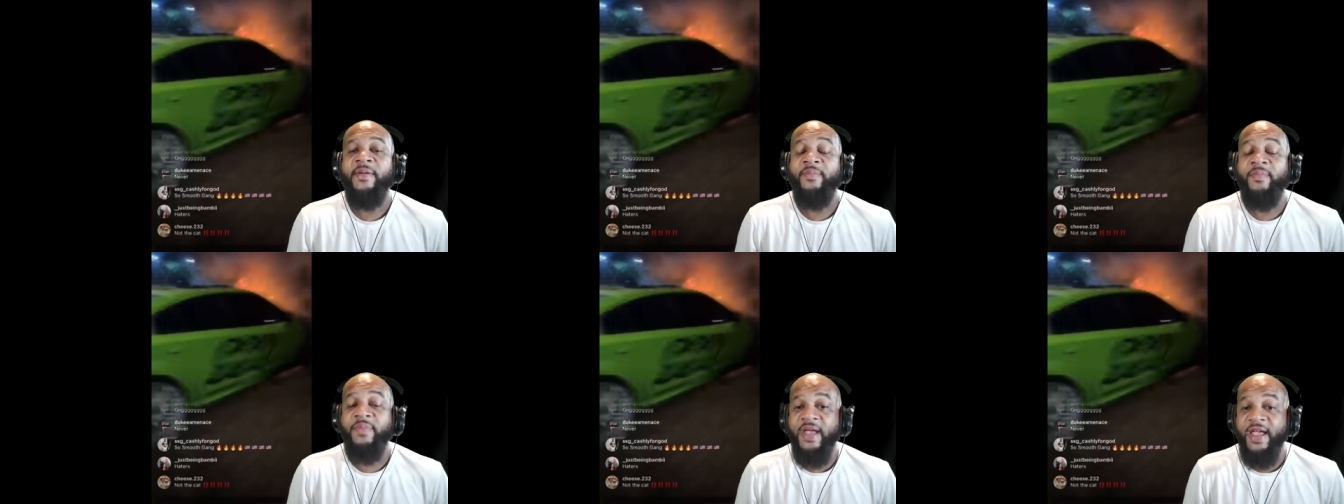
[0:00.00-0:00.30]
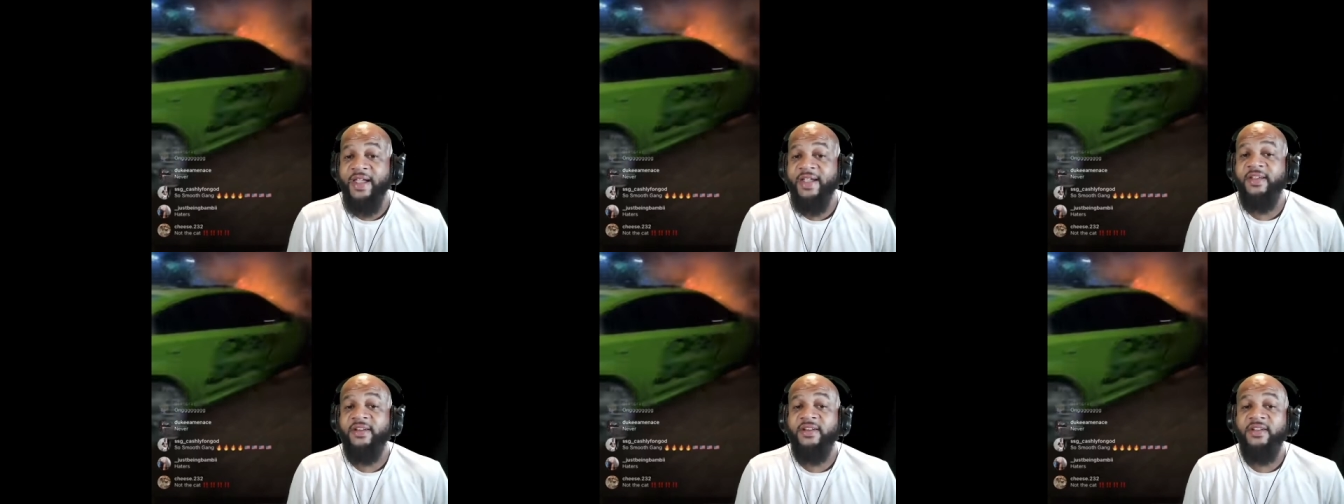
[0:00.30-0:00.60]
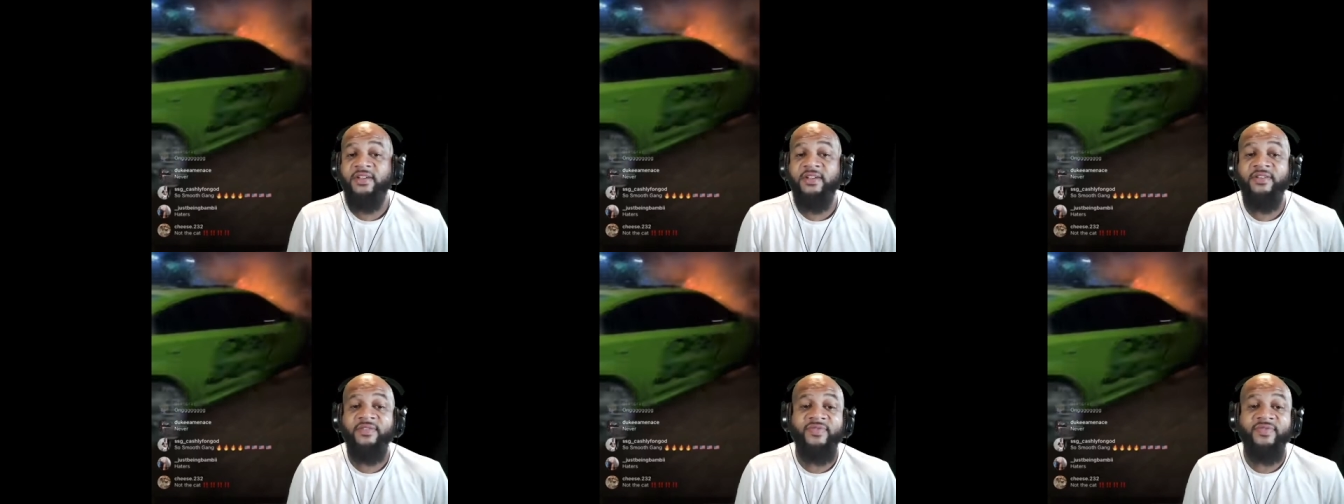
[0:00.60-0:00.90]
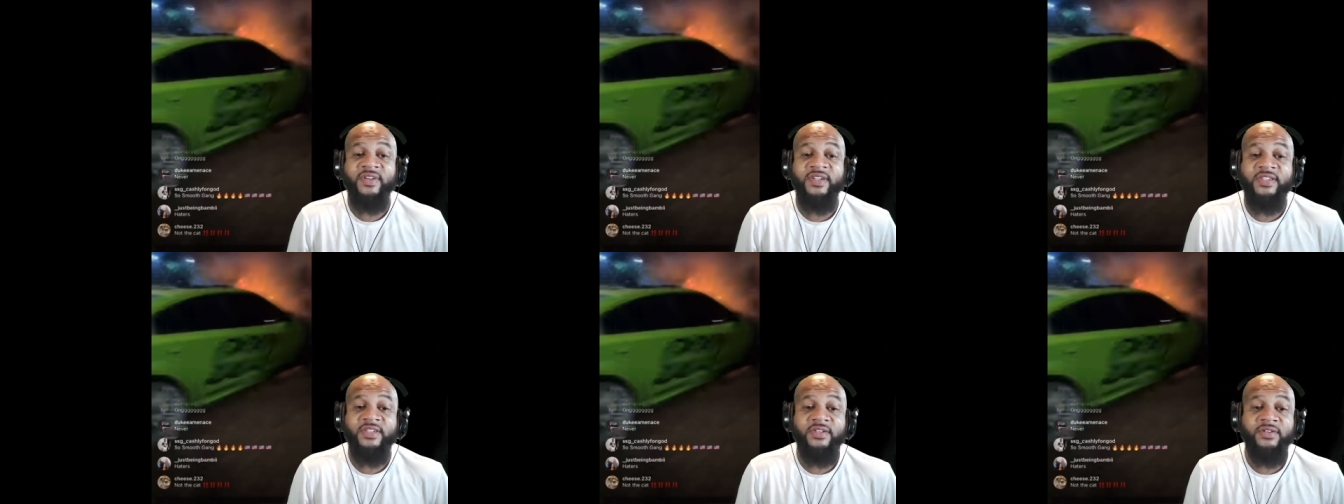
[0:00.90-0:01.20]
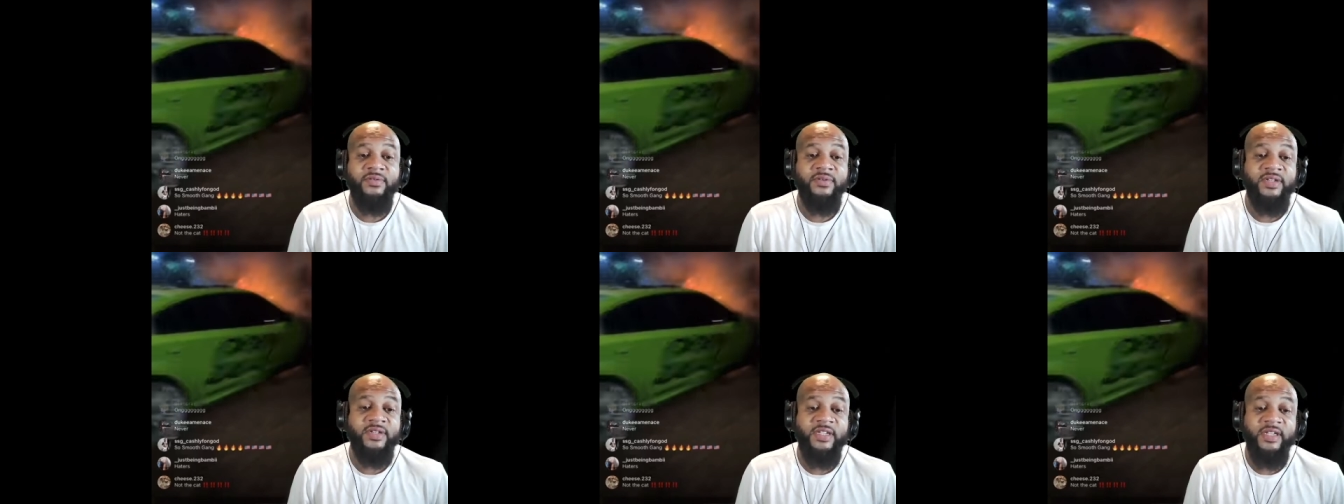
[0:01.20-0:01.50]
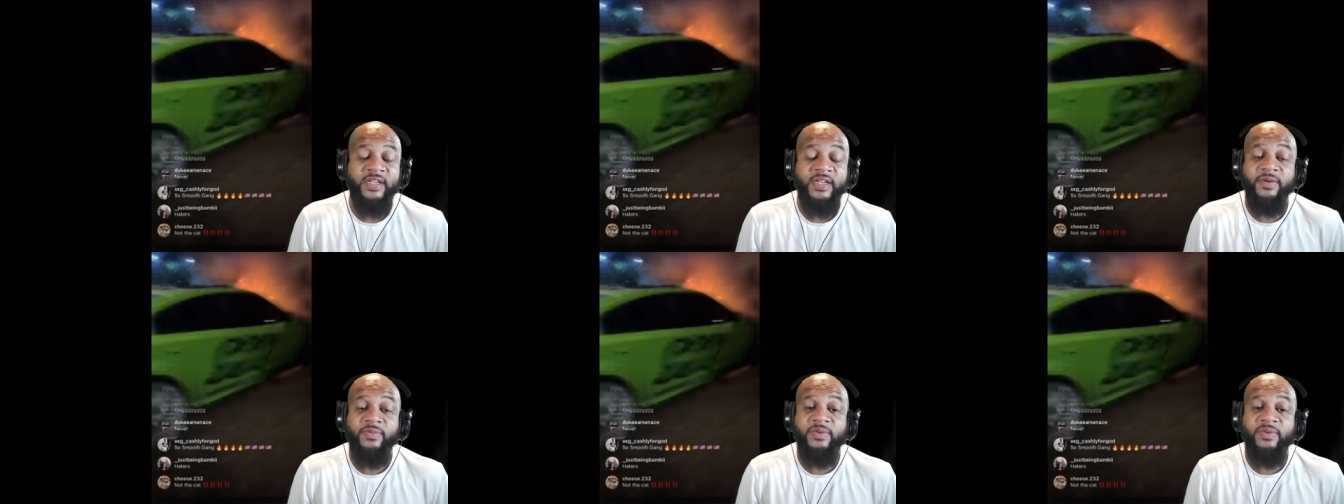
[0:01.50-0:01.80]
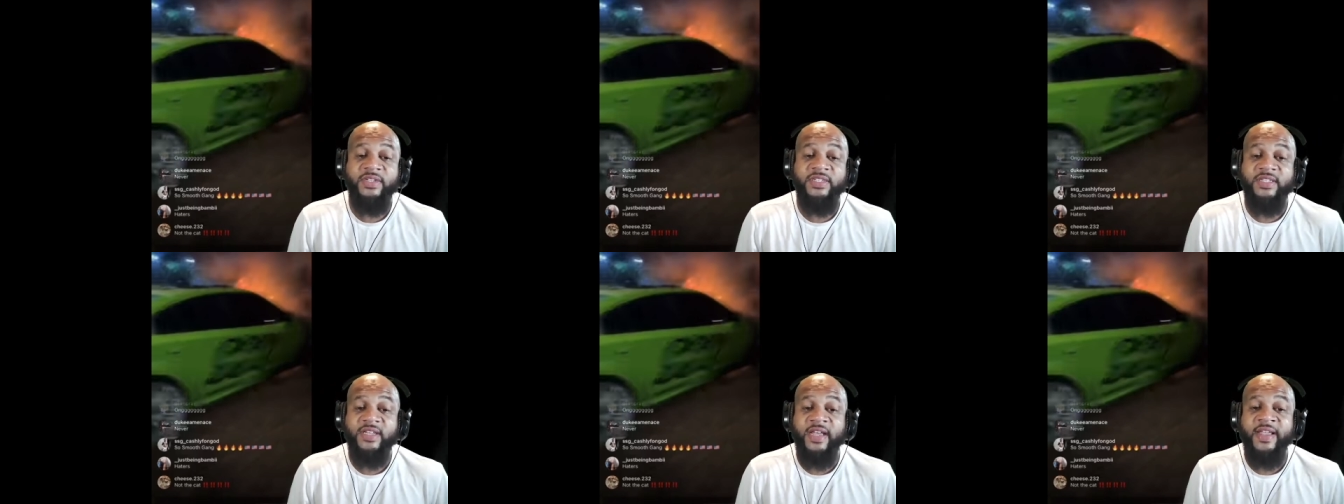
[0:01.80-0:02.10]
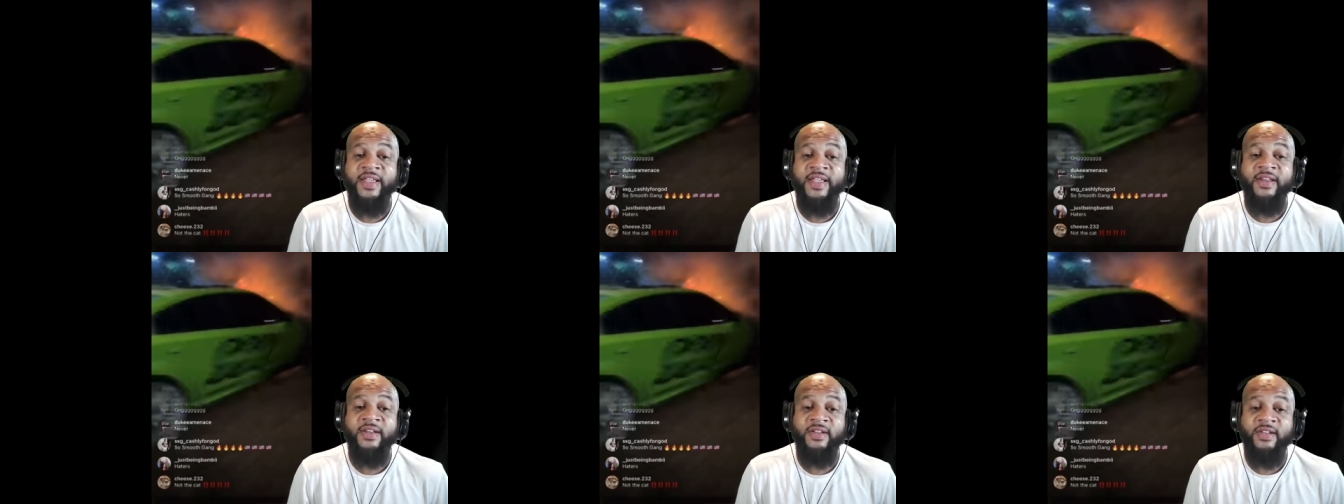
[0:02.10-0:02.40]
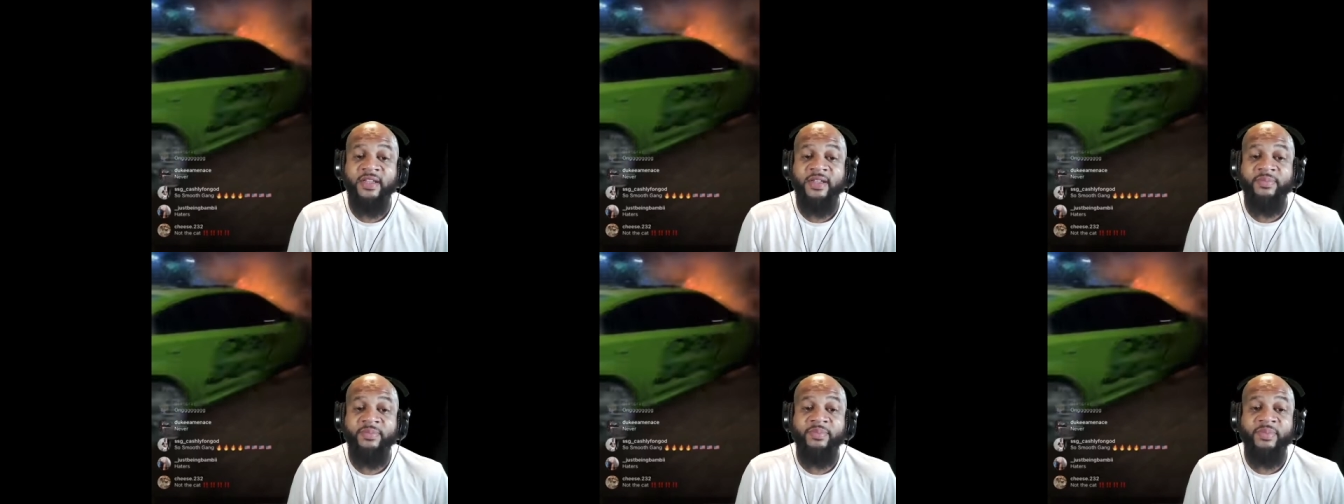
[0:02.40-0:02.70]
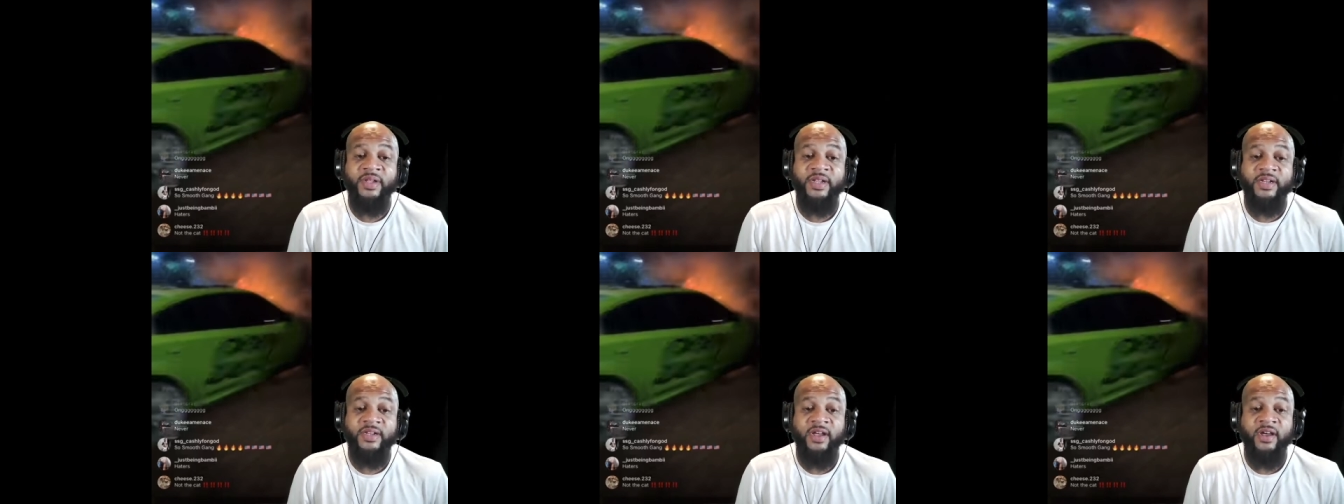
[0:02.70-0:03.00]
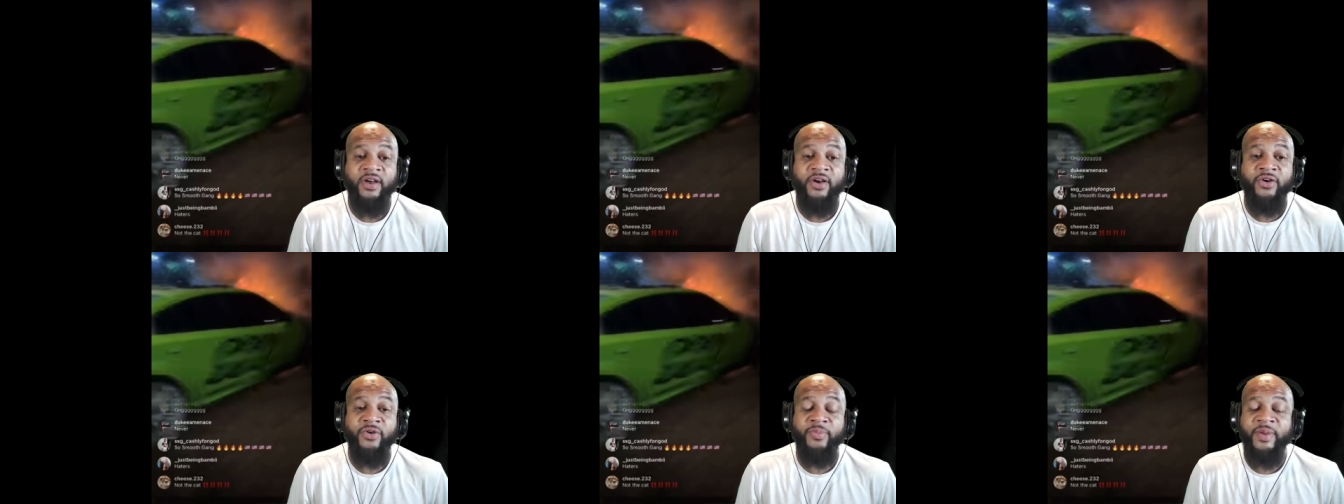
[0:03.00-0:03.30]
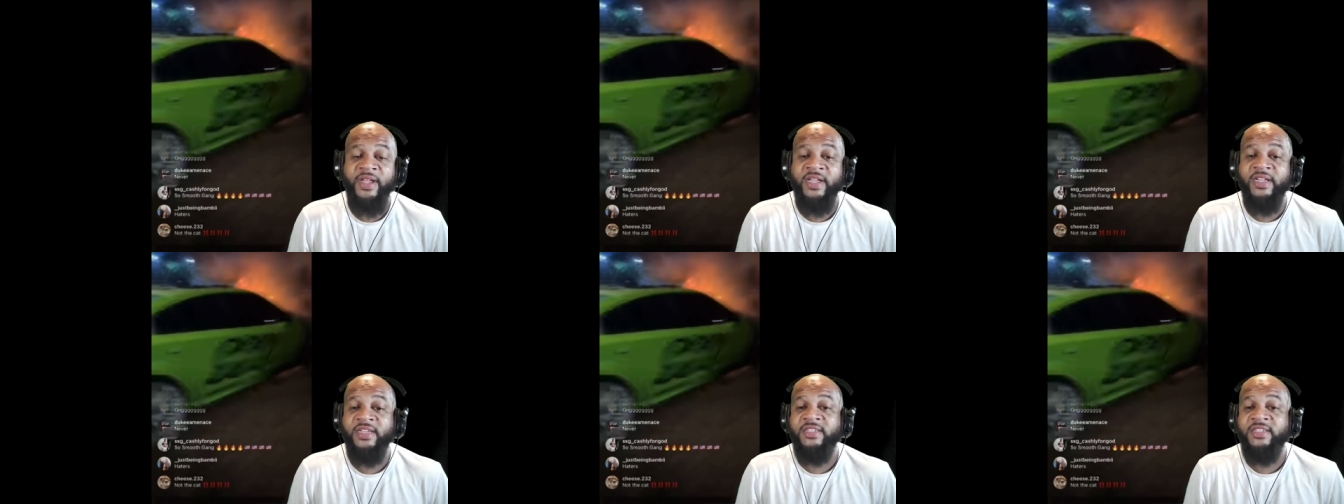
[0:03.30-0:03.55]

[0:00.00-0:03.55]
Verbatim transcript: Back in the confessional, yeah, we staying lit, big dog, man.